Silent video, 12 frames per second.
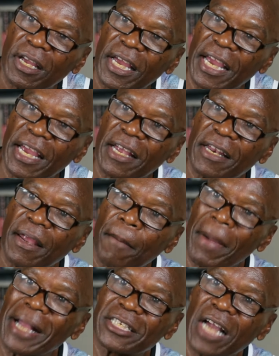and
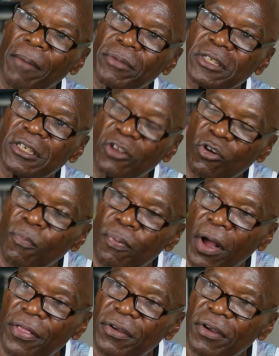Mack Thomas' little
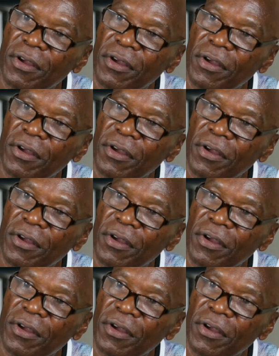brother,